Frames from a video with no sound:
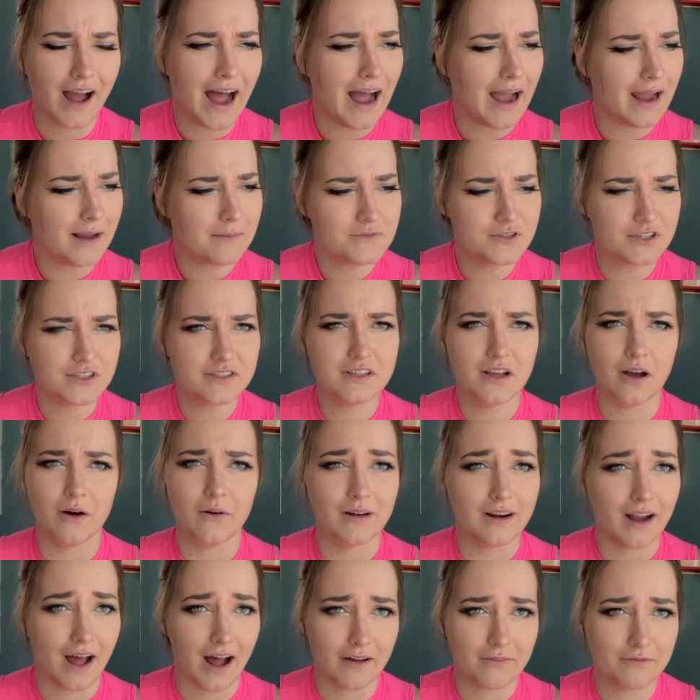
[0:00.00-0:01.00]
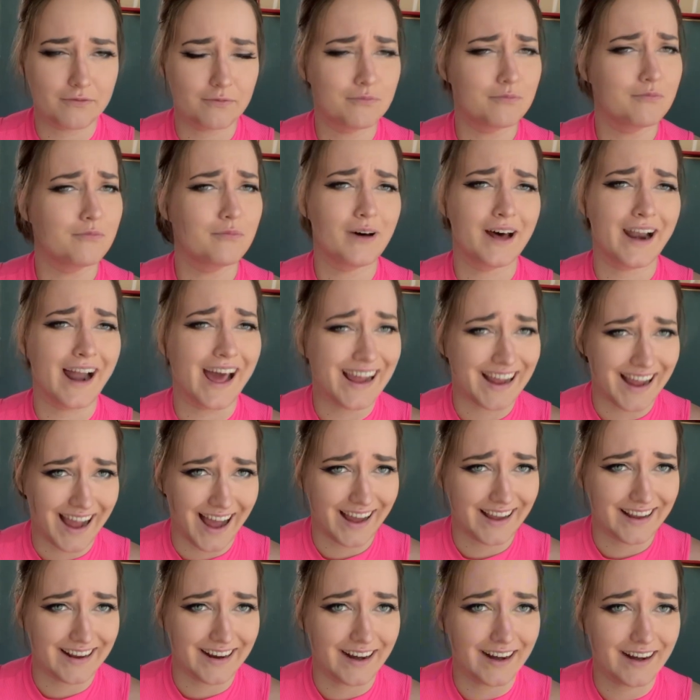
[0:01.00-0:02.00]
I'm just going off what I
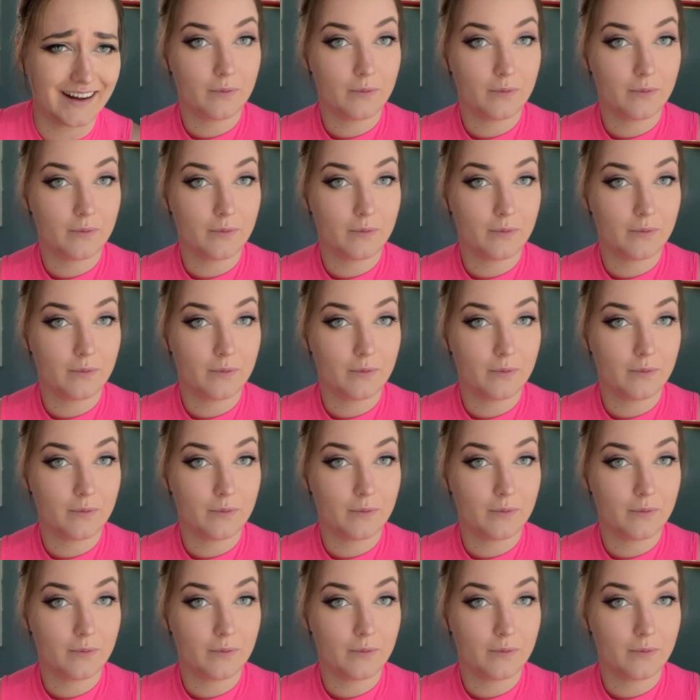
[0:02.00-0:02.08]
got here.